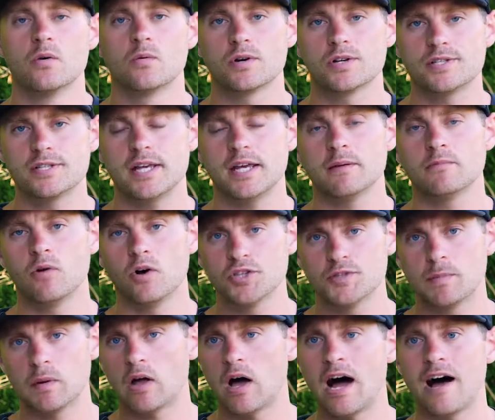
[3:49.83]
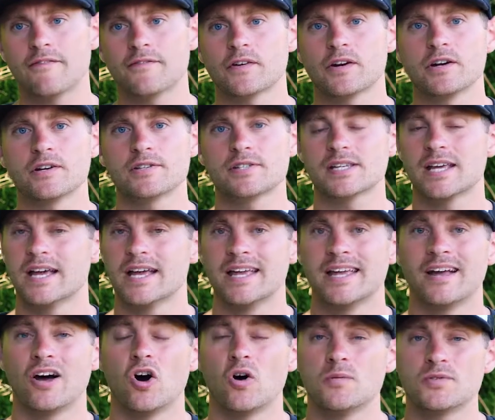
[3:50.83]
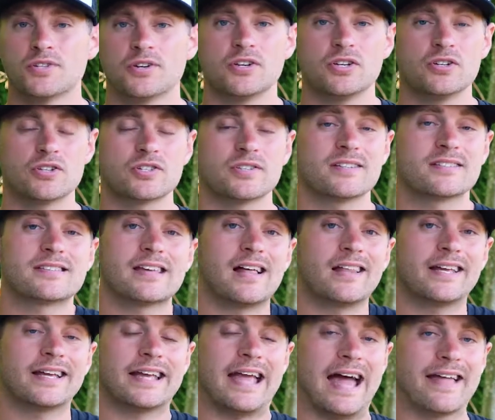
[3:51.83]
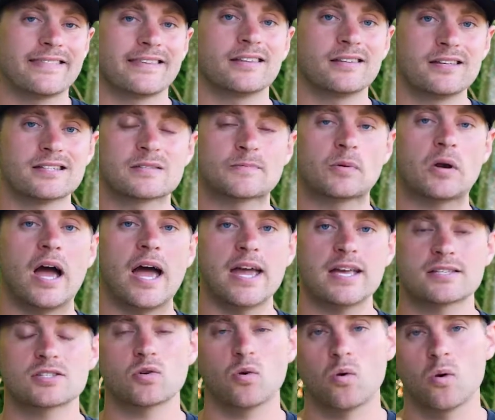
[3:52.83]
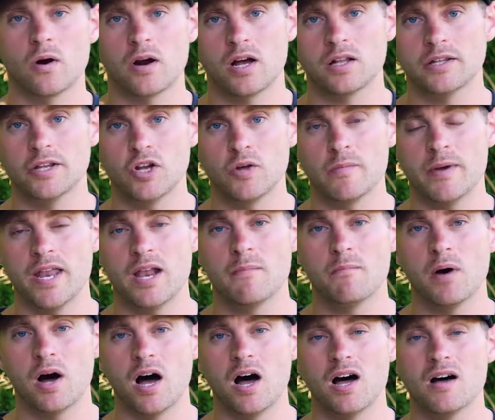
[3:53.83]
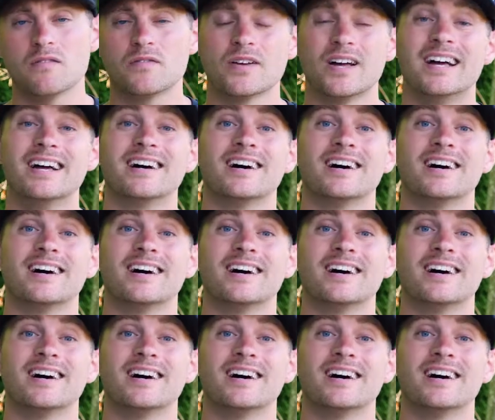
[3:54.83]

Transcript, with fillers: we're seeing multiple offers. Homes are usually selling at the list price or a little bit above.